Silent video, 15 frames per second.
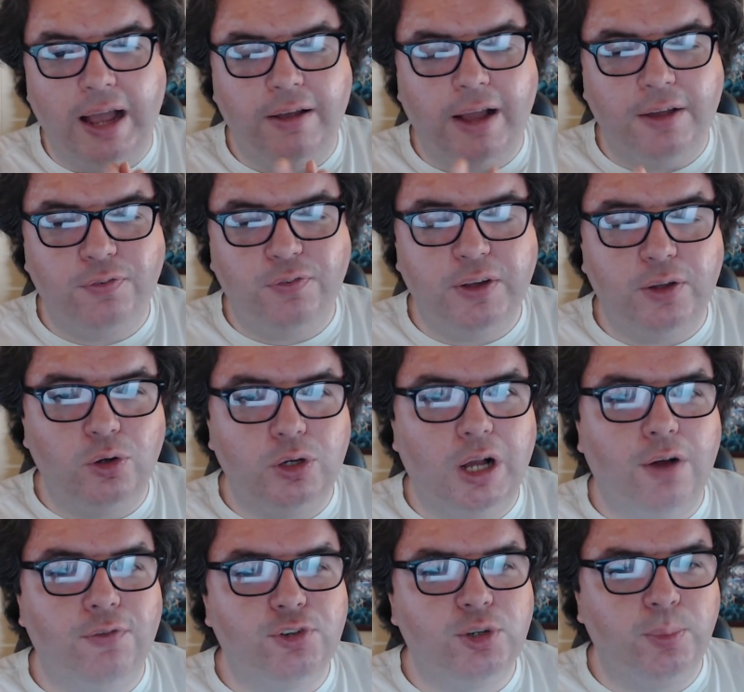I, I feel
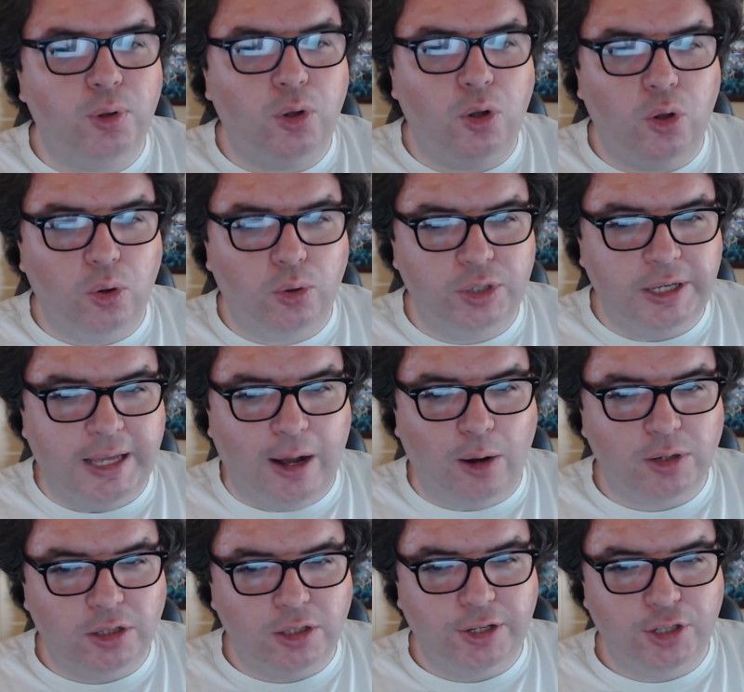comfortable holding
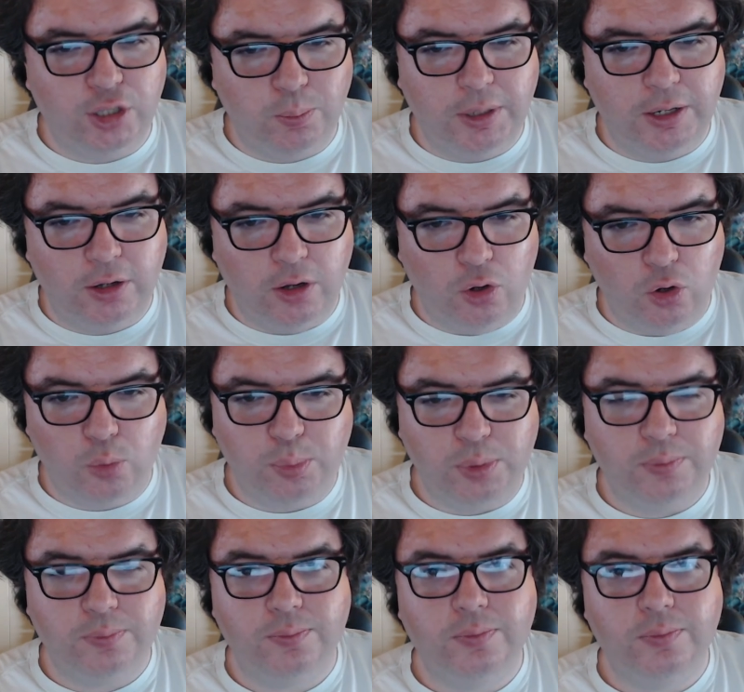out a little bit of hope